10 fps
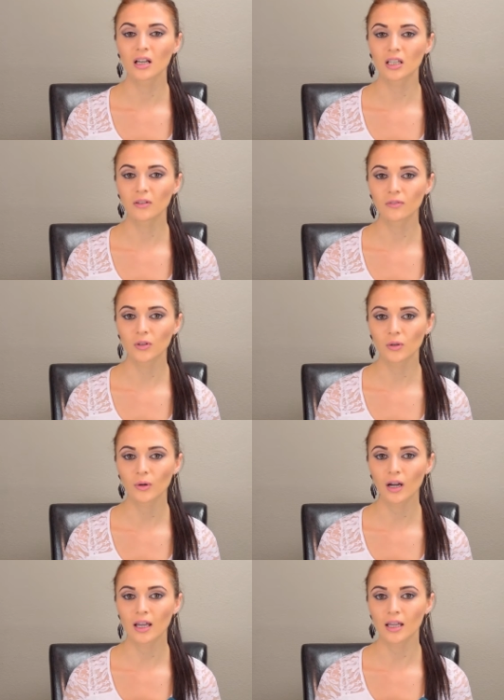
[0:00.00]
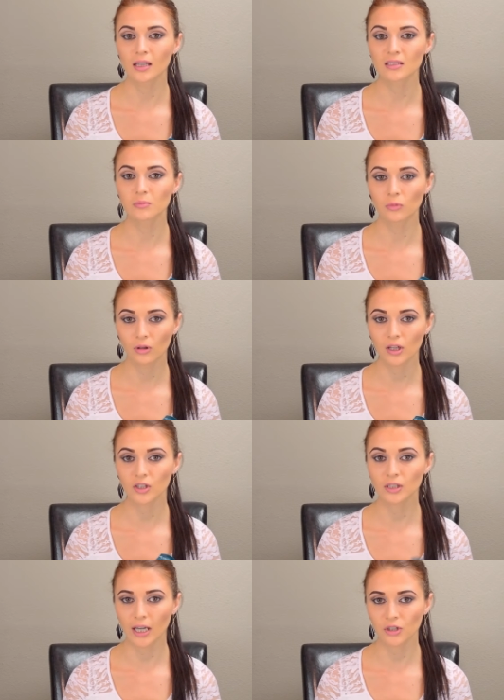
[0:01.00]
give you a smoother
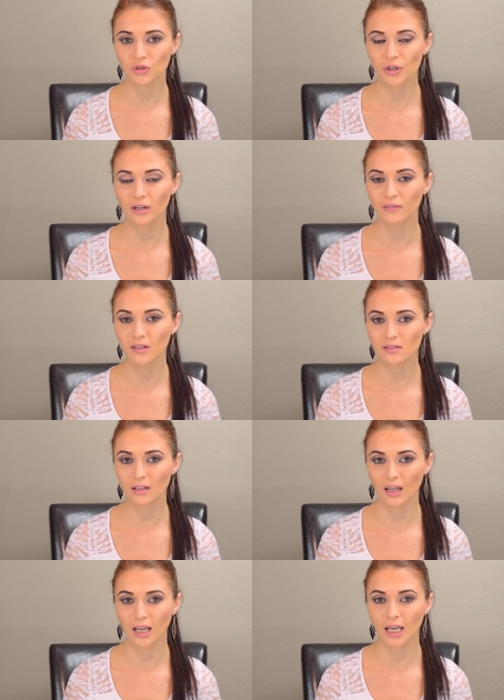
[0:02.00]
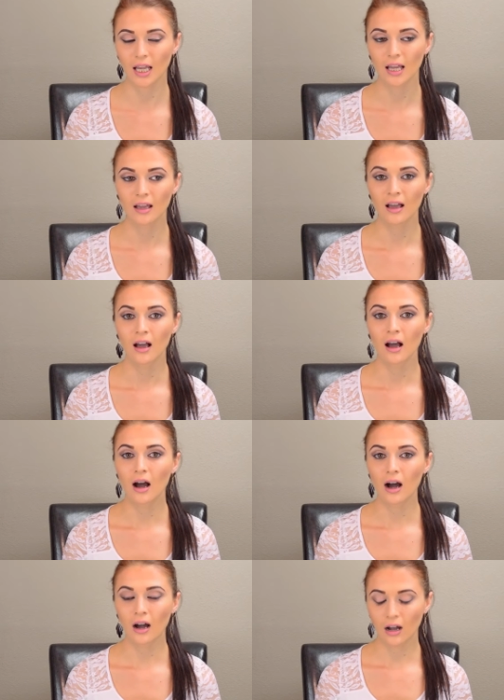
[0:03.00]
texture of the skin.
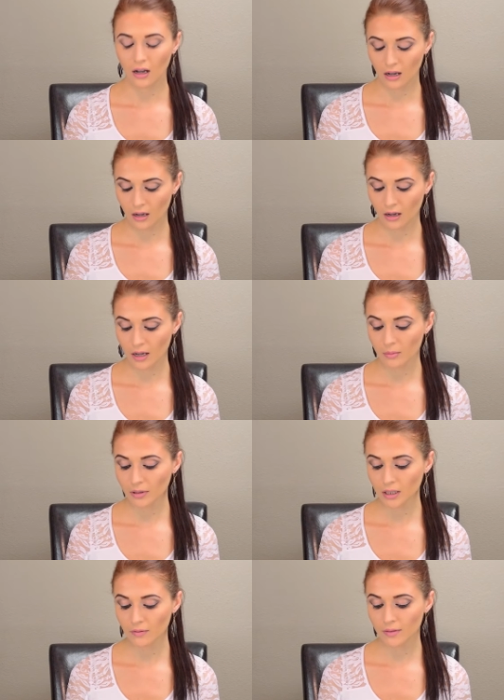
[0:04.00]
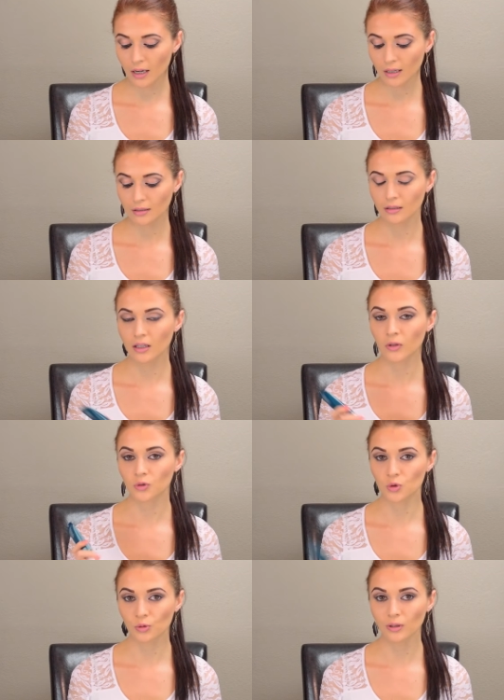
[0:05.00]
I believe that it
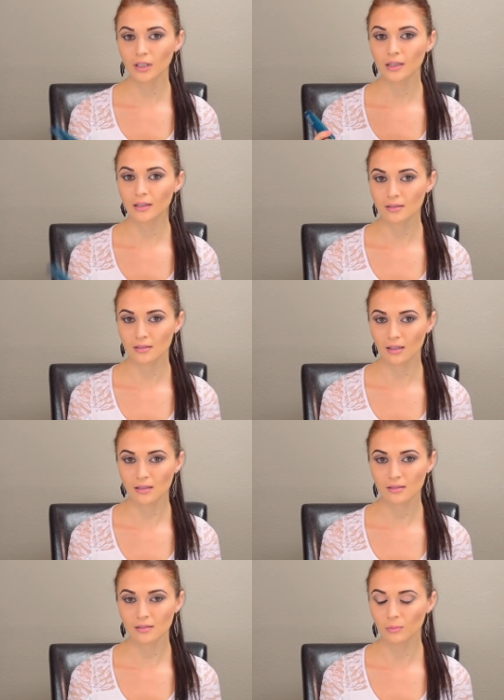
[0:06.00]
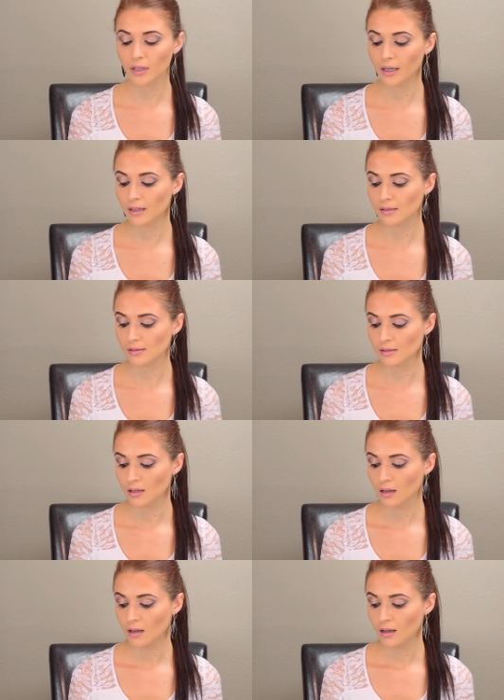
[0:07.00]
truly does this because,
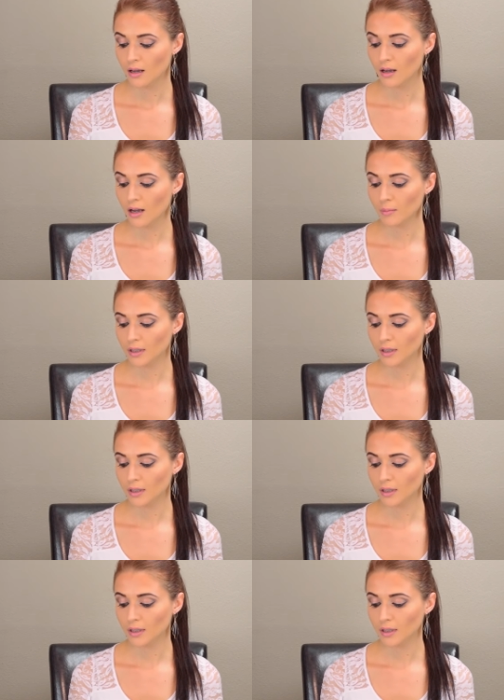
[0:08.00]
I